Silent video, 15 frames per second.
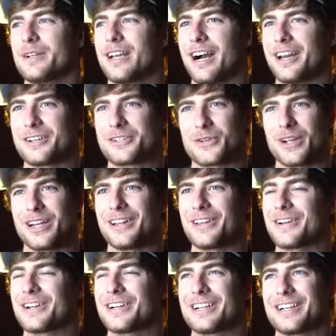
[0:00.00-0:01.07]
got a
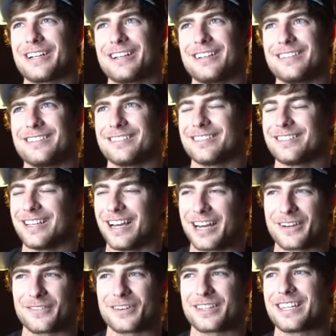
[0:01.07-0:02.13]
trailer, got
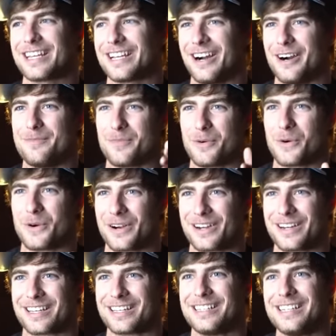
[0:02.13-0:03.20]
everything on
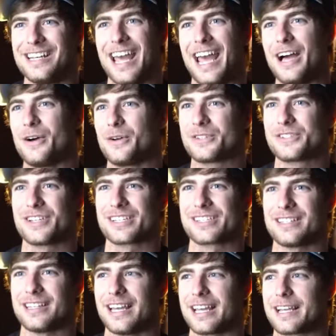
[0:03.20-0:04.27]
board. Elle's
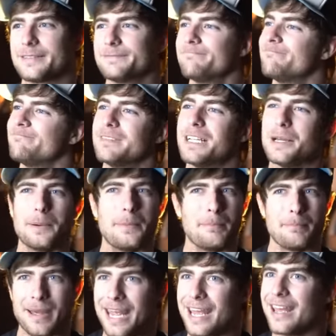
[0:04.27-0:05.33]
just like,
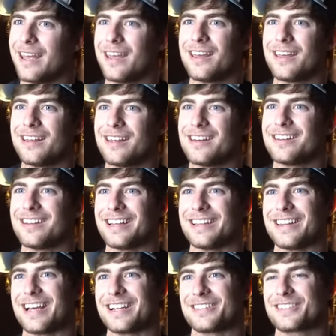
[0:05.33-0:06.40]
man,
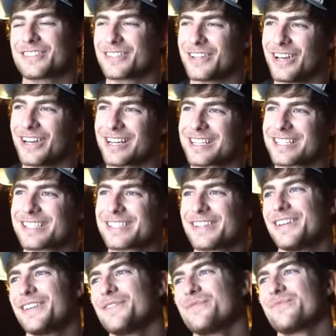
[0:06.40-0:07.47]
that sucks.
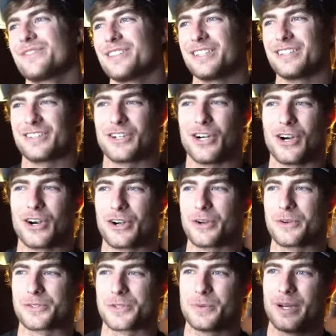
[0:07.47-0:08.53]
Car
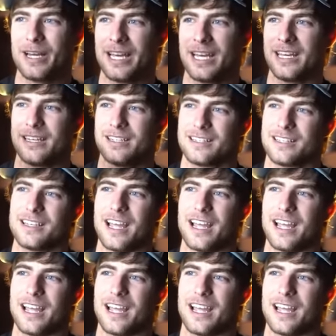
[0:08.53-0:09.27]
goes away.